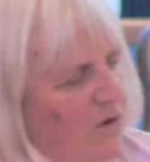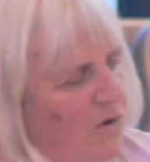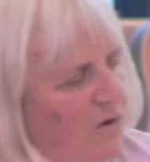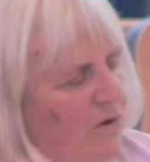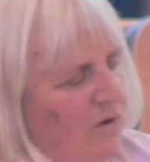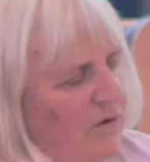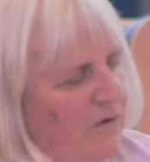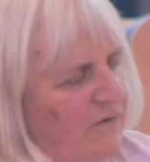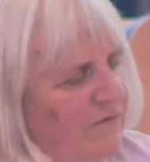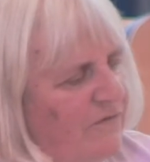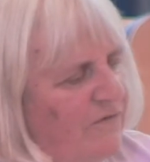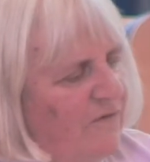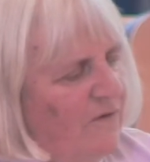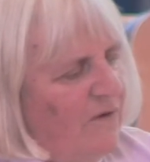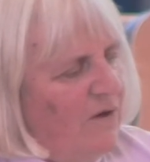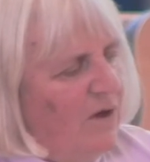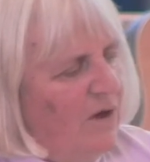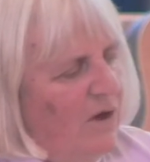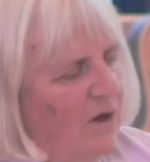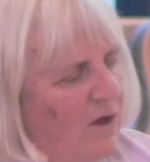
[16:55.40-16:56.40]
of
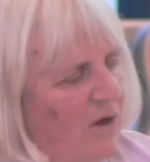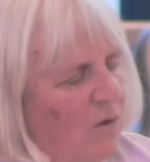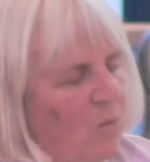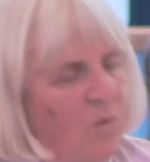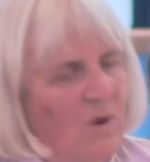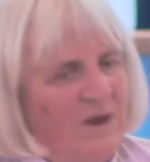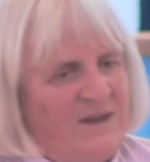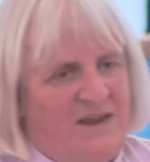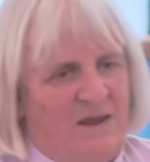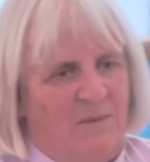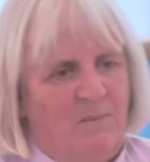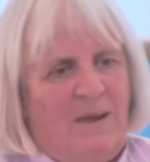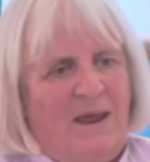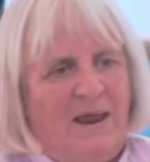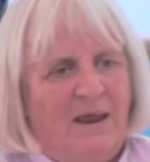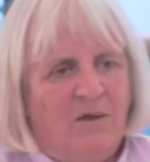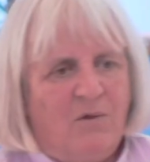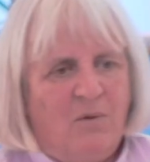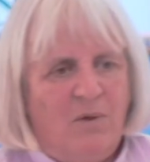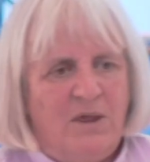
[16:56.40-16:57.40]
a wedding
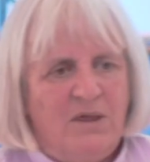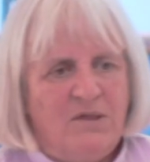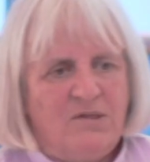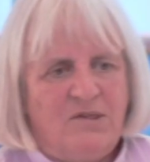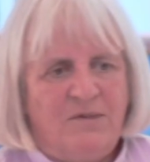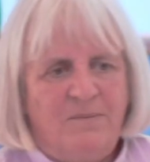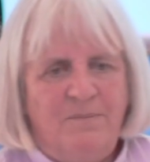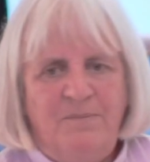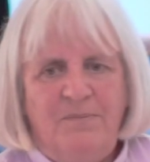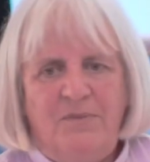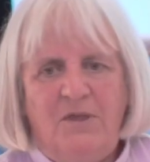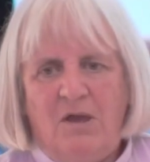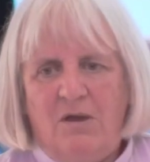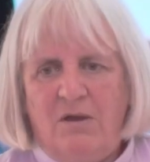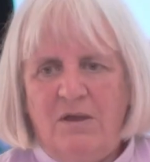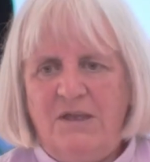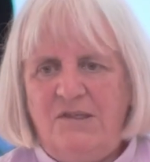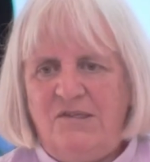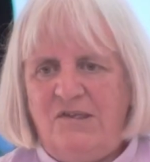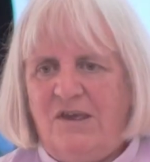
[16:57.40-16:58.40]
banquet, the
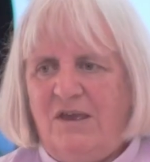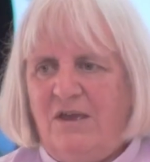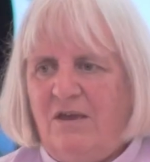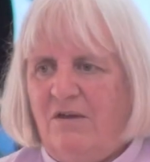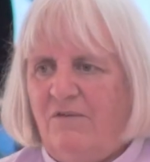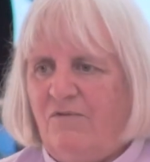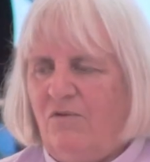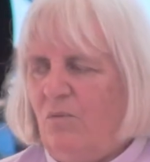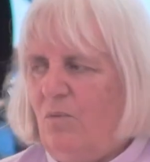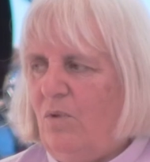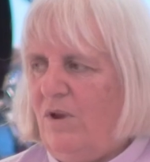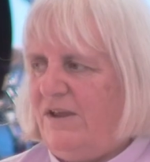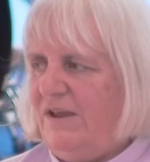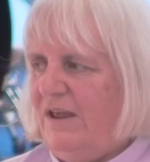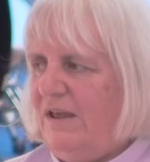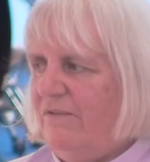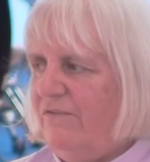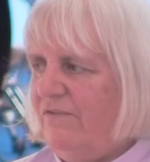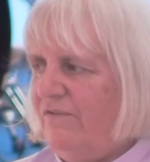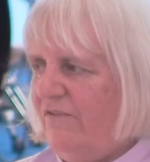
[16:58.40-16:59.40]
idea of a
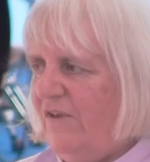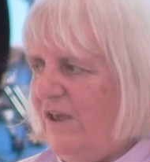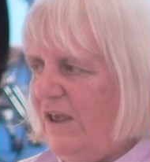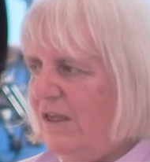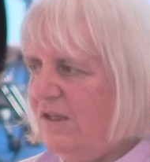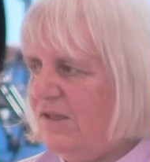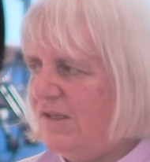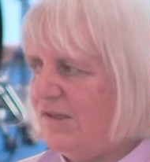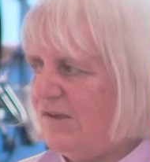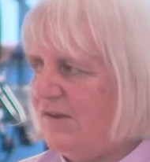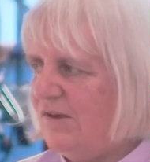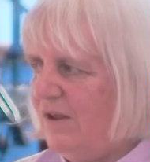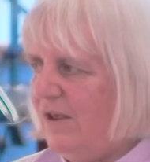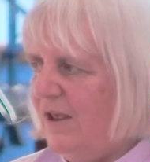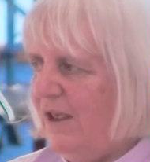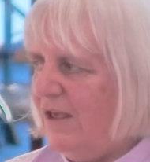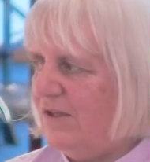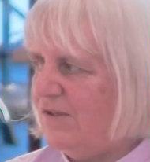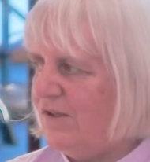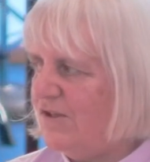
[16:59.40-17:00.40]
wedding feast,
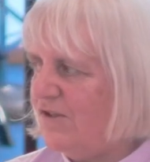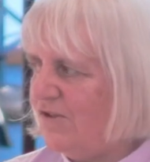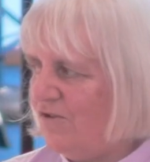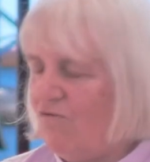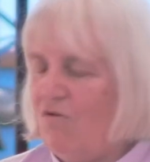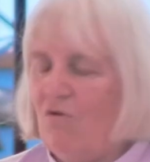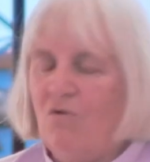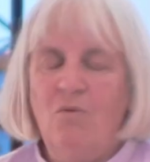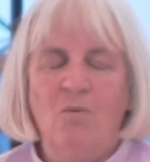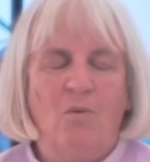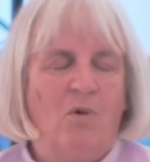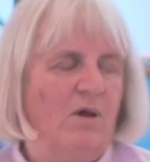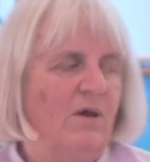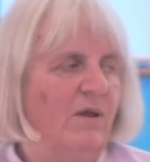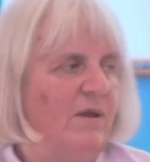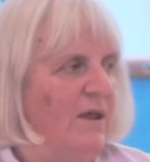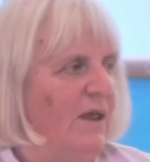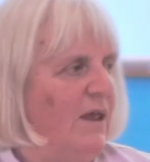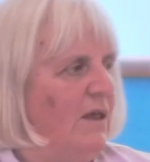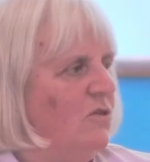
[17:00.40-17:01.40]
is a strong
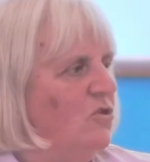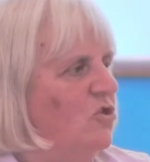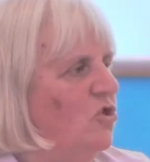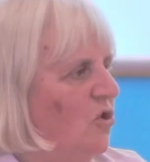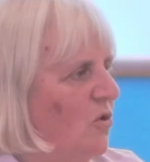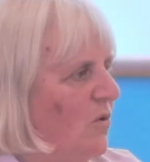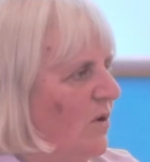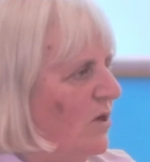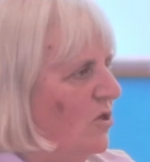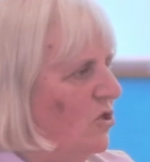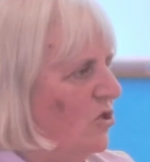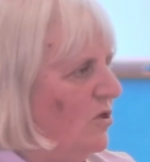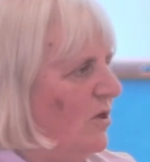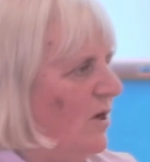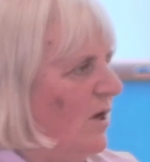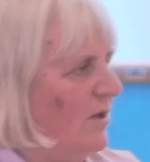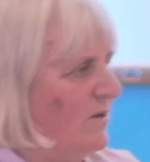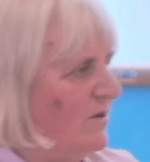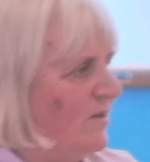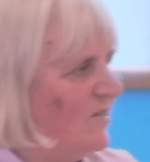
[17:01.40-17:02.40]
one in Jewish
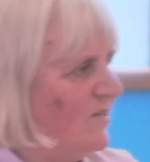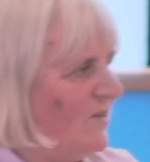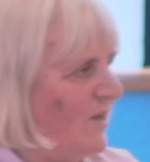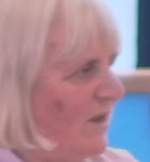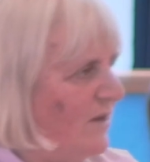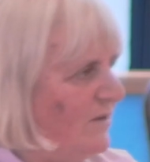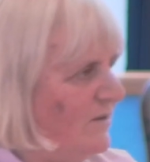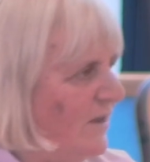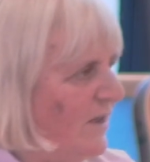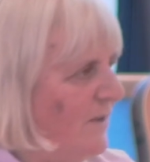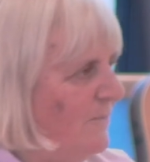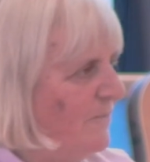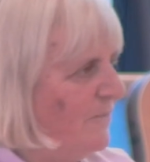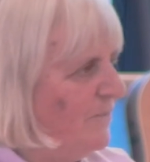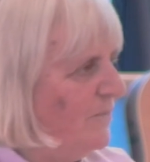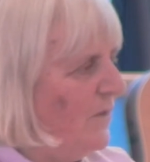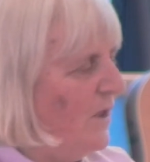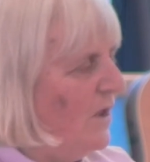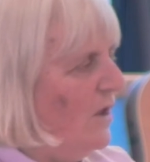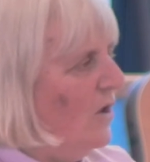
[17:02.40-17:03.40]
understanding,
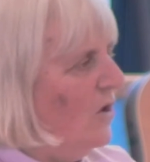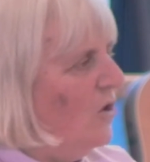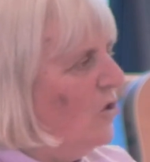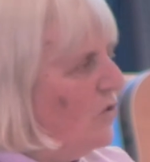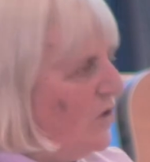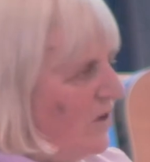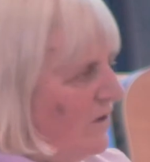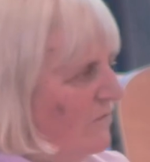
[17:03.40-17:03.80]
looking